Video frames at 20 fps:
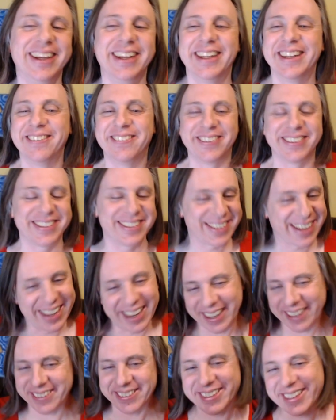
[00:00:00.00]
and the Watcher's like,
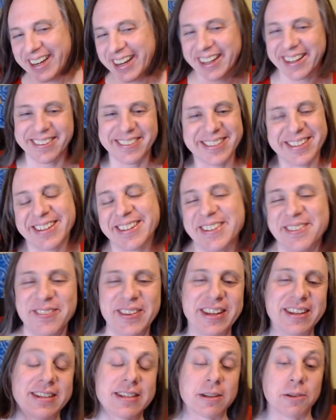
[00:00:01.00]
"I'll oh, share that on social
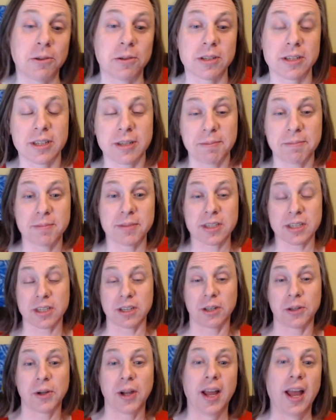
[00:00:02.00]
media." It's awesome.
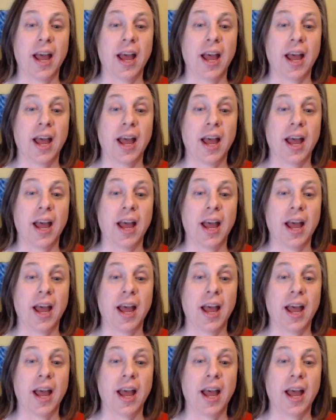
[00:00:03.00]
So,